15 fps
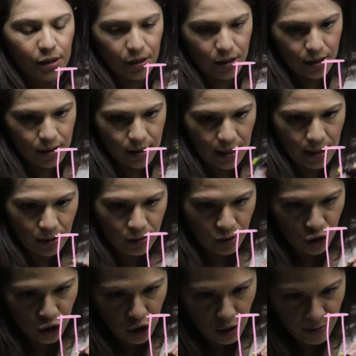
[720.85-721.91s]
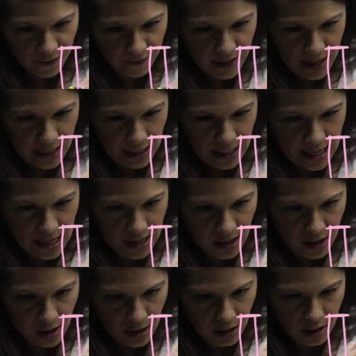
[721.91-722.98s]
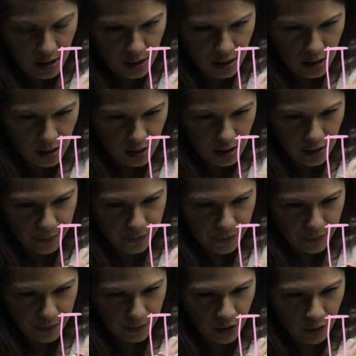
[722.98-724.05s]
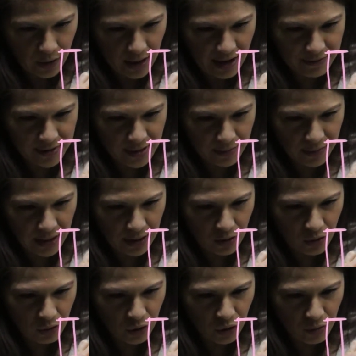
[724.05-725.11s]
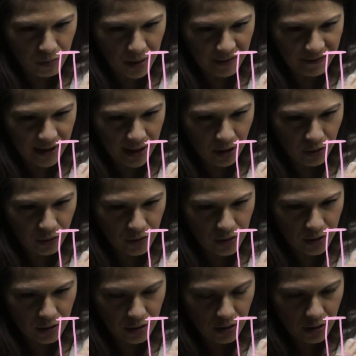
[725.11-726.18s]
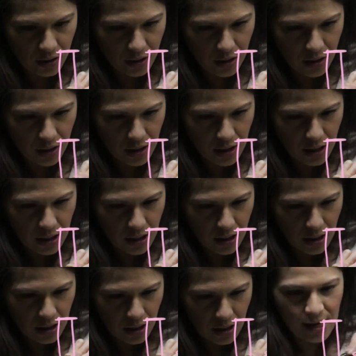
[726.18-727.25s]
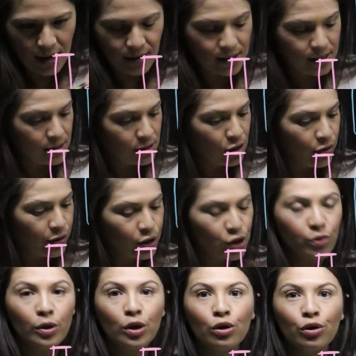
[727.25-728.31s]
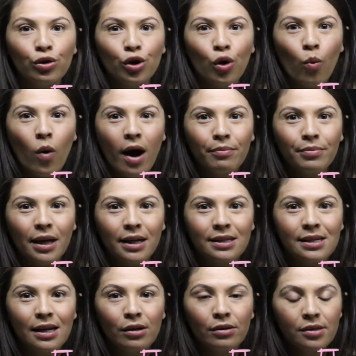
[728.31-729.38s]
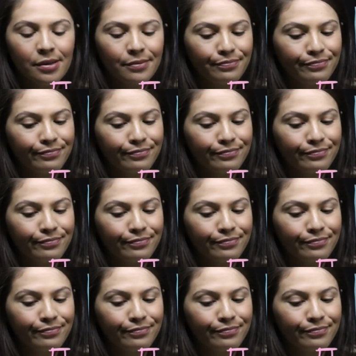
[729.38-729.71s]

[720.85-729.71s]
Sitting on top of that layer, you'll have something called your buffy coat. And this is going to include your white blood cells